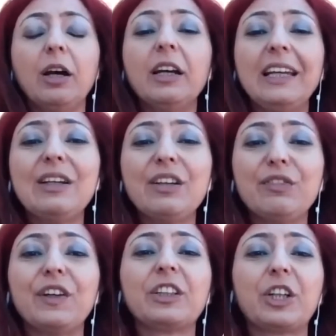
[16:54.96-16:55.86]

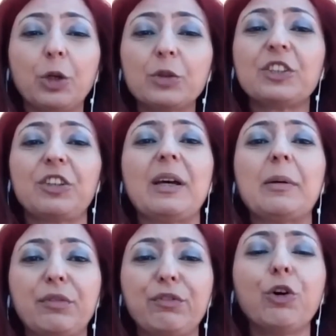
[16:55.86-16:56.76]
even closer than
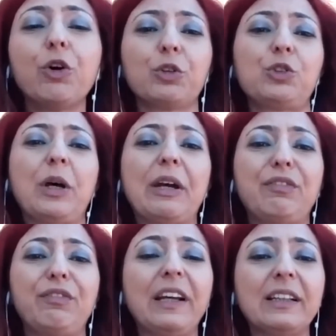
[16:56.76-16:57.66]
before to a
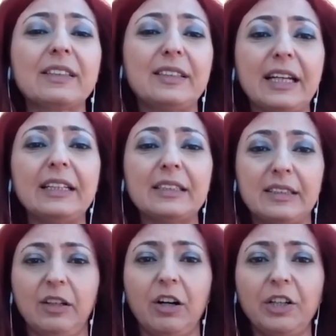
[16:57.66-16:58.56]
failed state
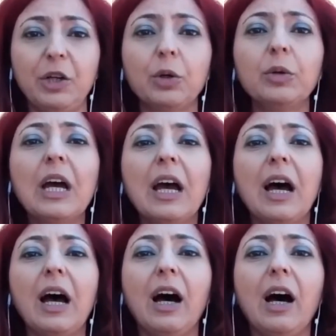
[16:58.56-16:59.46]
scenario
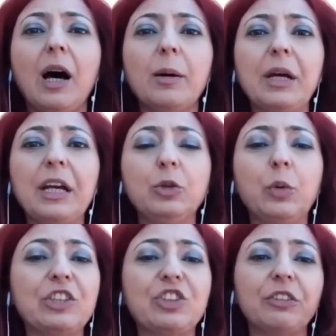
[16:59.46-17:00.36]
in
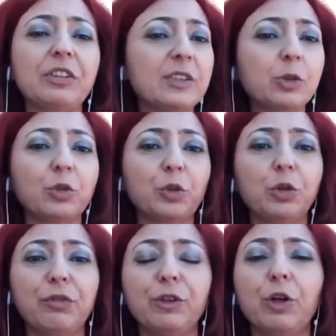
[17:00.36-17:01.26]
which there is no rule
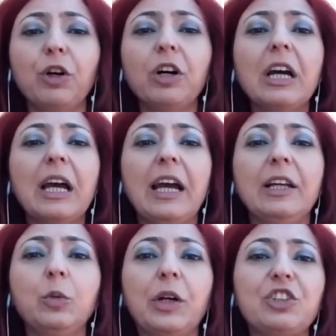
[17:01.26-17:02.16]
of law,
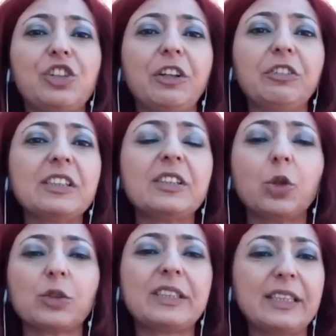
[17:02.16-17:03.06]
in which there is
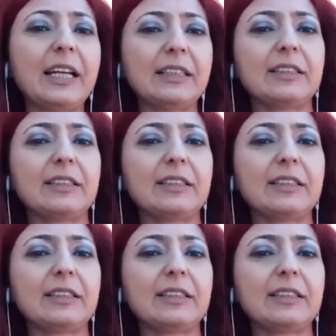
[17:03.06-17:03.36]
no state